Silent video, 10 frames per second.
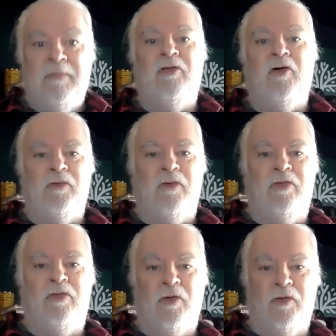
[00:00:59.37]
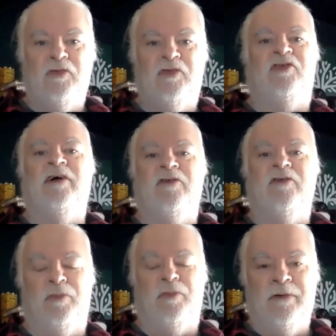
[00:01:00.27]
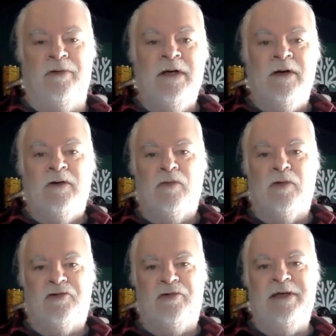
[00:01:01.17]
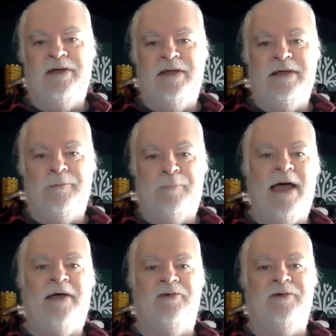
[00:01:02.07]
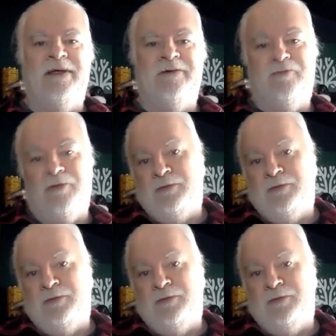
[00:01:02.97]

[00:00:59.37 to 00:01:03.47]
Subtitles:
those charts were trending and patterning